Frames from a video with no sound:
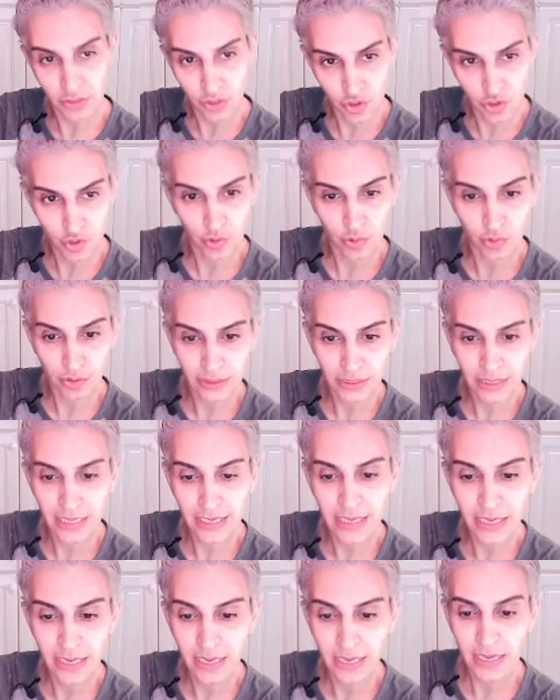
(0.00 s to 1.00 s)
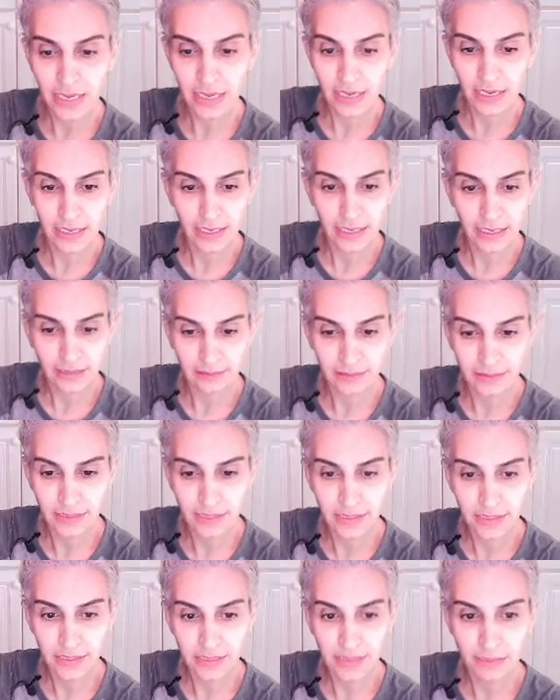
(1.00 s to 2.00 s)
shortly and
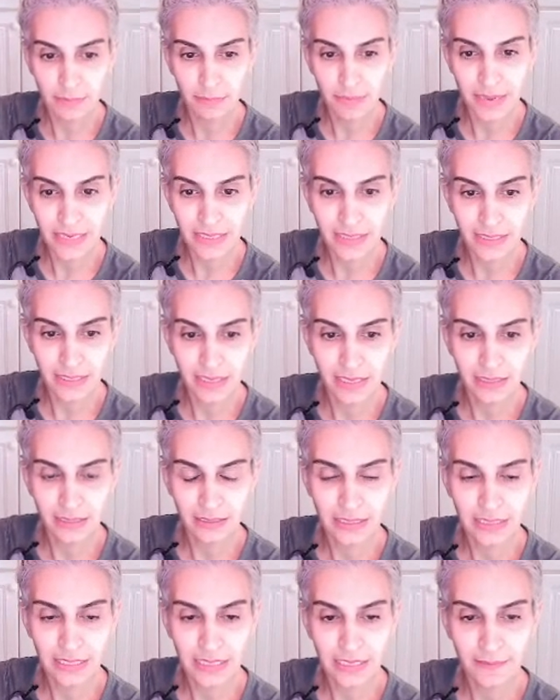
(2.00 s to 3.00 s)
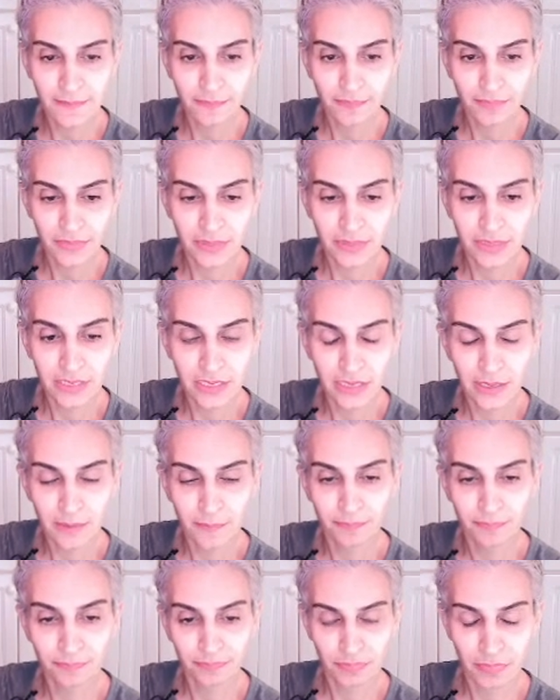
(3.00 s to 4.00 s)
this is basically the
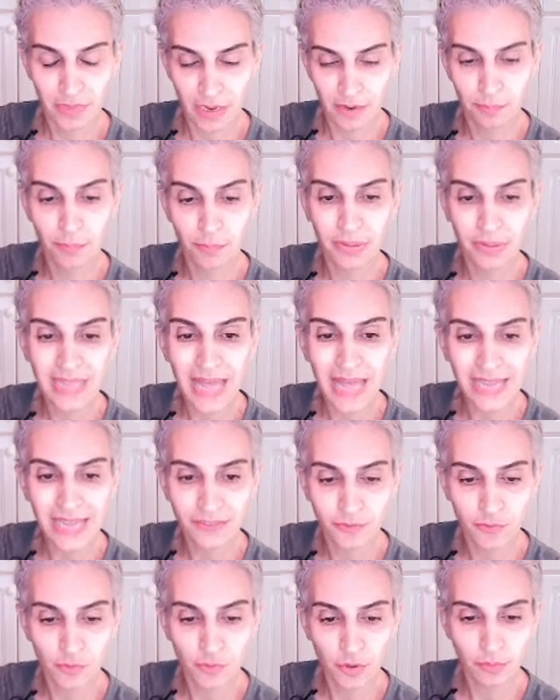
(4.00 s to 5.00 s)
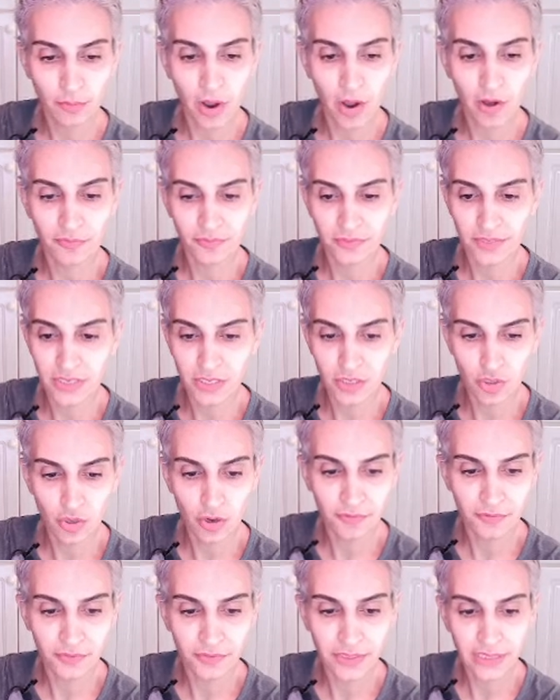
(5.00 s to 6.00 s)
platform of the
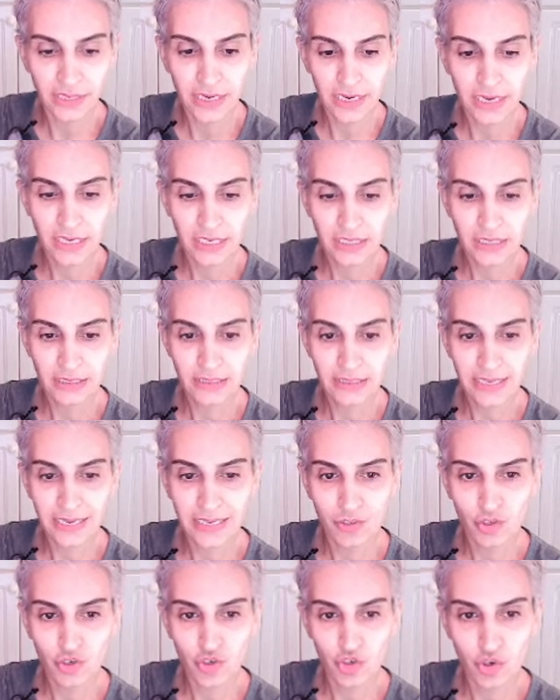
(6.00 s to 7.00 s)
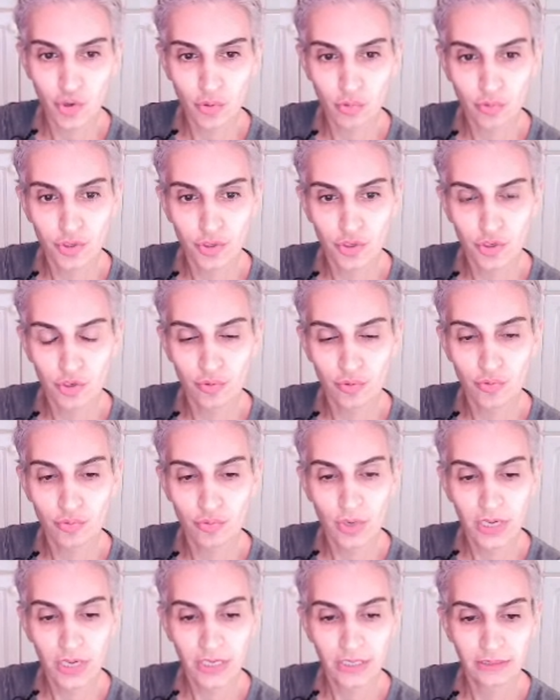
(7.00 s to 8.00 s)
software that shows you
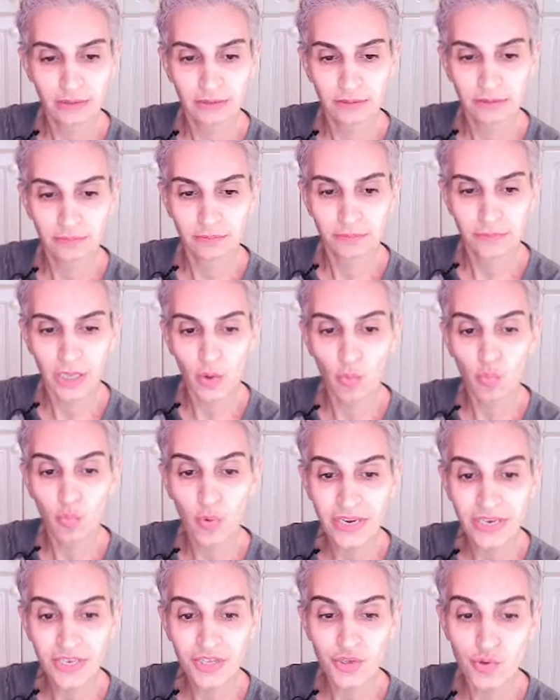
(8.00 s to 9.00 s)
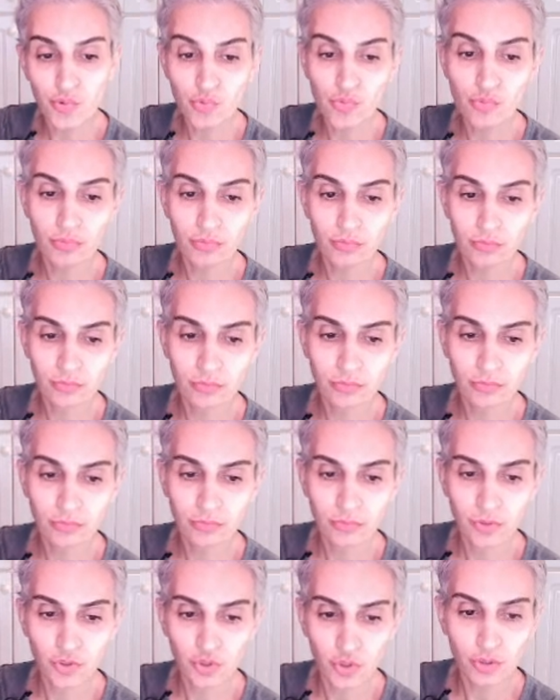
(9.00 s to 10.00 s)
um, when you
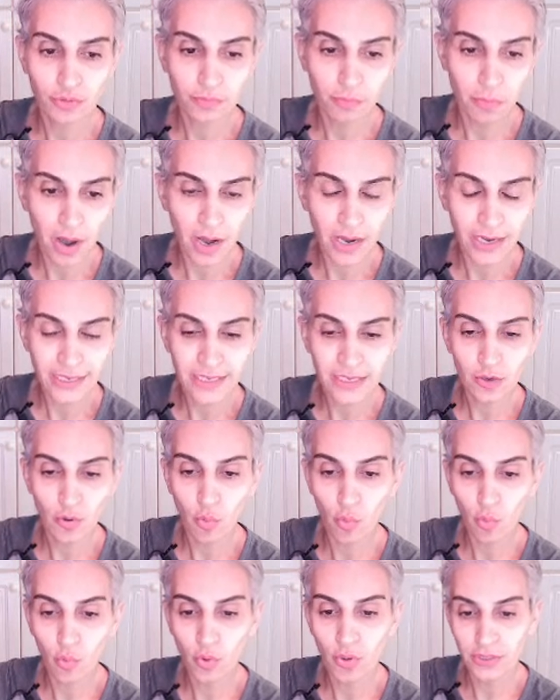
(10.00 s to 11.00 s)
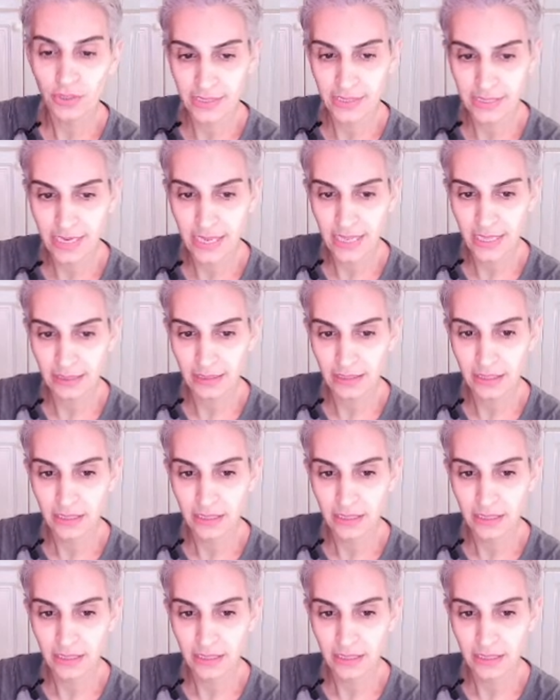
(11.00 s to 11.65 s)
should buy or sell